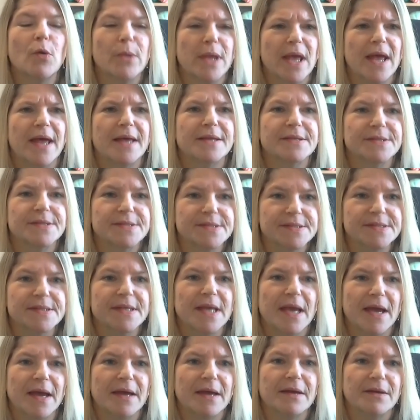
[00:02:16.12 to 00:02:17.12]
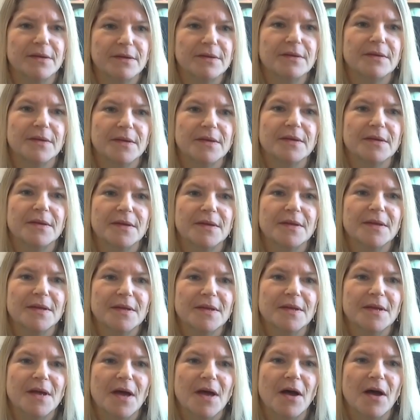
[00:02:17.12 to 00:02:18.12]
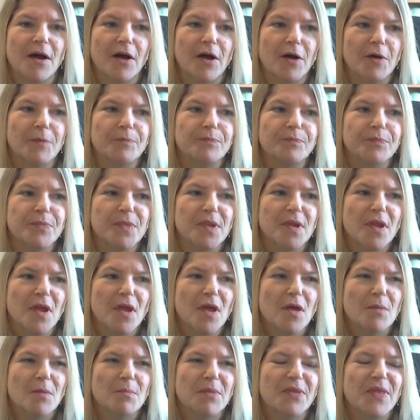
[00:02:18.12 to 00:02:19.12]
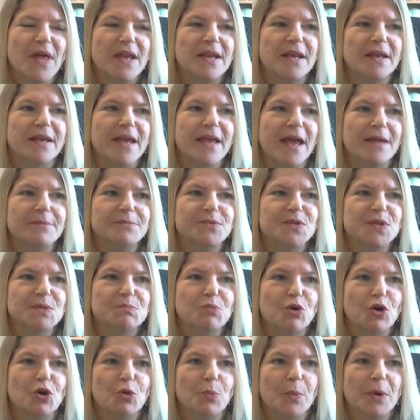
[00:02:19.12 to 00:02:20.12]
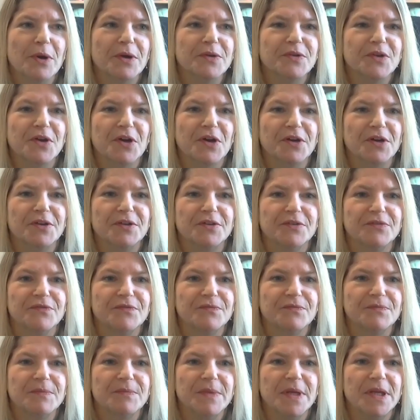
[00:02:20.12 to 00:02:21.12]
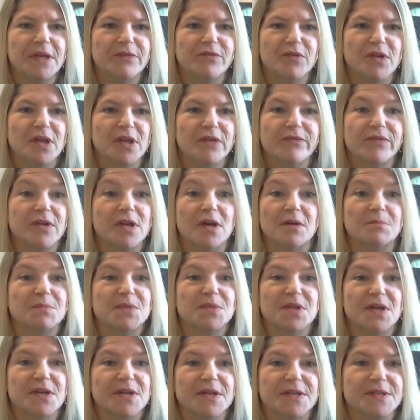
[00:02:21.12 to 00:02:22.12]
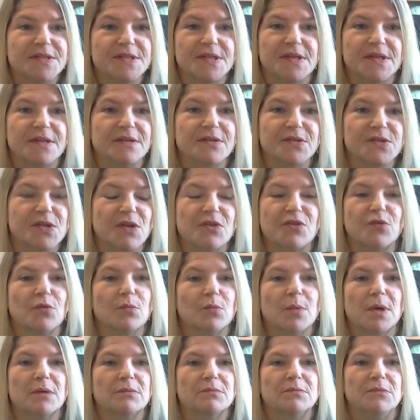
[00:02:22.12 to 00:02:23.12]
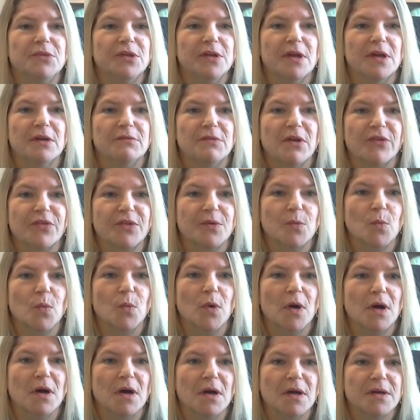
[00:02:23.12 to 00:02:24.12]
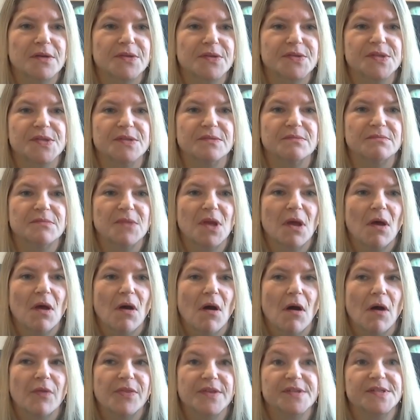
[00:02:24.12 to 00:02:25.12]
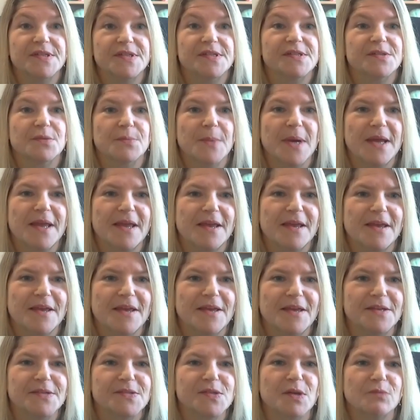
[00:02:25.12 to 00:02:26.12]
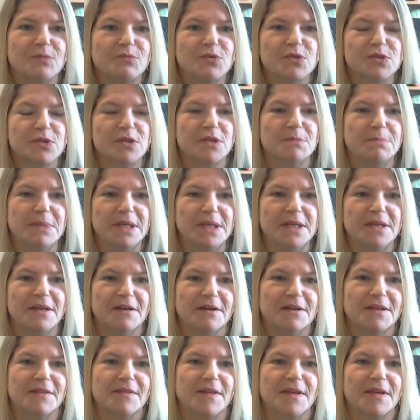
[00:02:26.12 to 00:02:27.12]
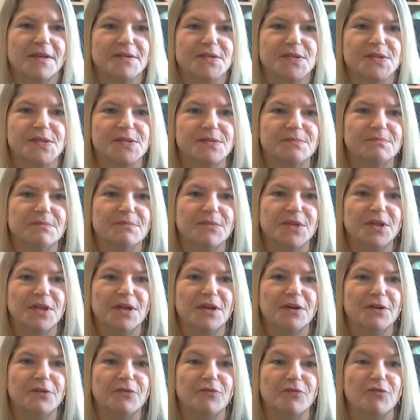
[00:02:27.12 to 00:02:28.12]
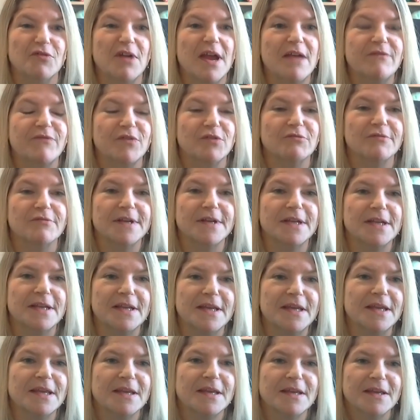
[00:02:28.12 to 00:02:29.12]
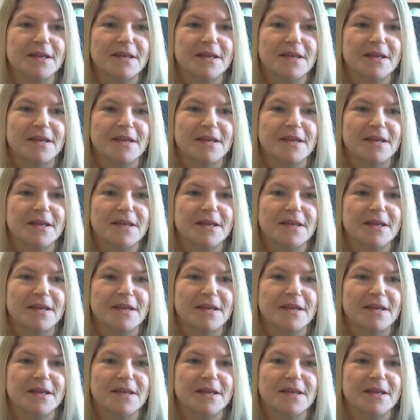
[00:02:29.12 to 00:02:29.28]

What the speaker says: Oh yes, yeah. But then it came to the point where I'd kind of even given up dieting, because I thought, well, nothing works, and this is the way it is. I'm just going to be like this, forever, really.